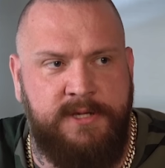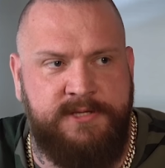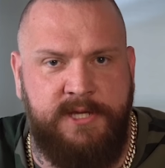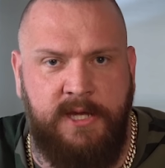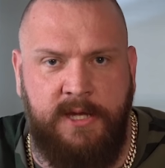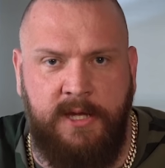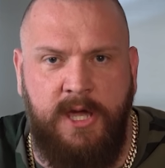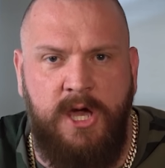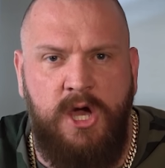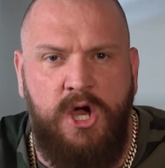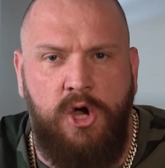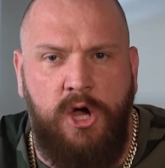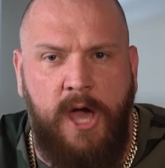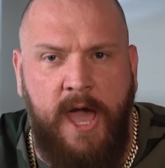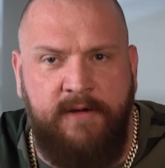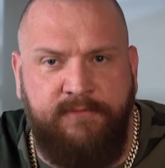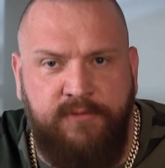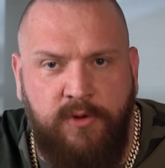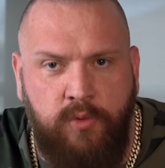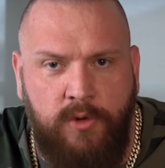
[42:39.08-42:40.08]
missing,
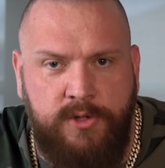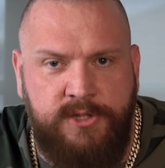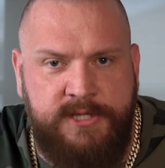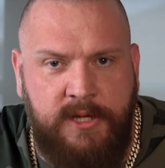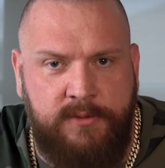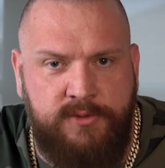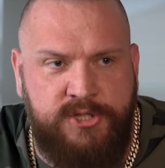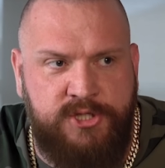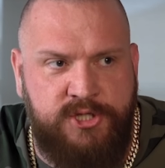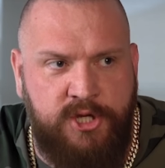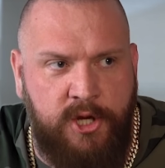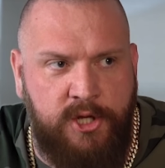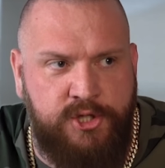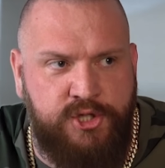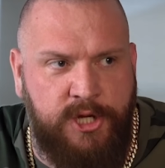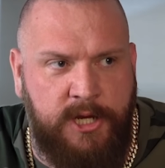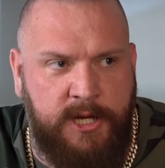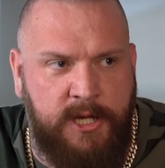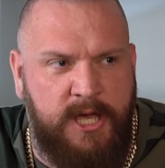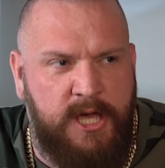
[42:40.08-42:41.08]
everyone's out
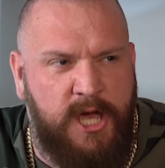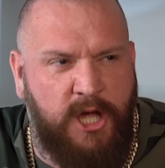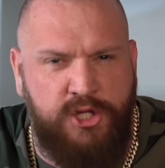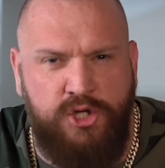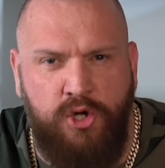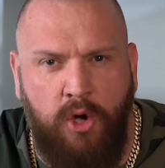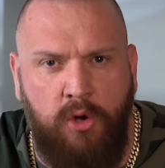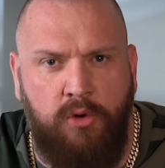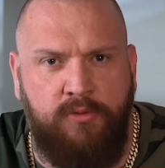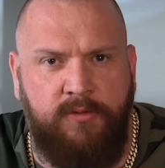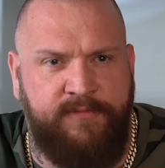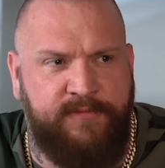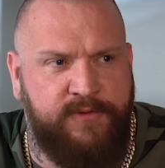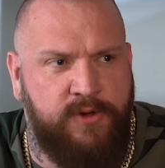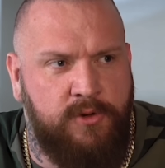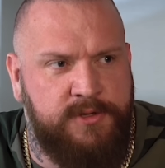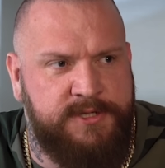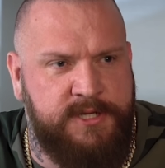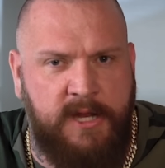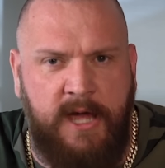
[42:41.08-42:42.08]
searching, and you're
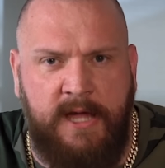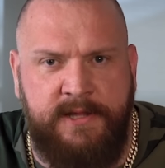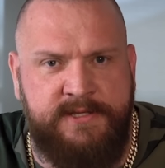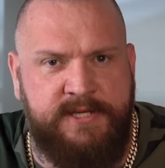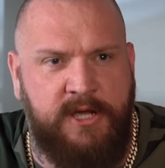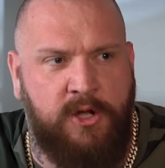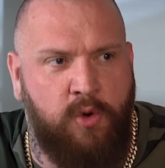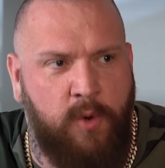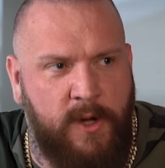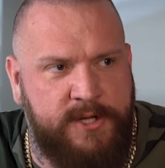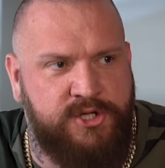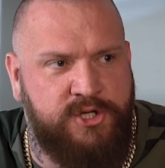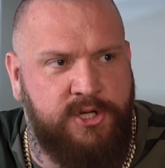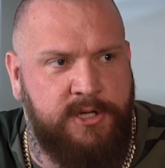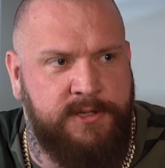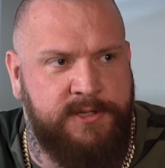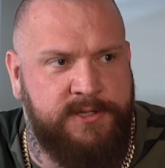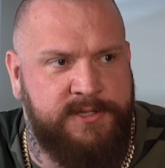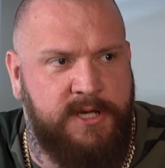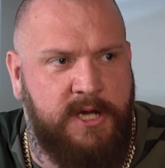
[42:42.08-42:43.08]
refusing to answer
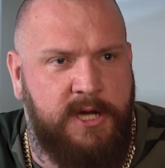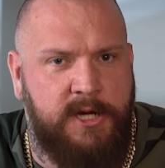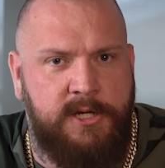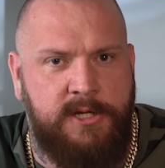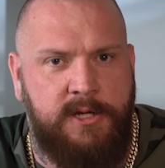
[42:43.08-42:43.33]
questions.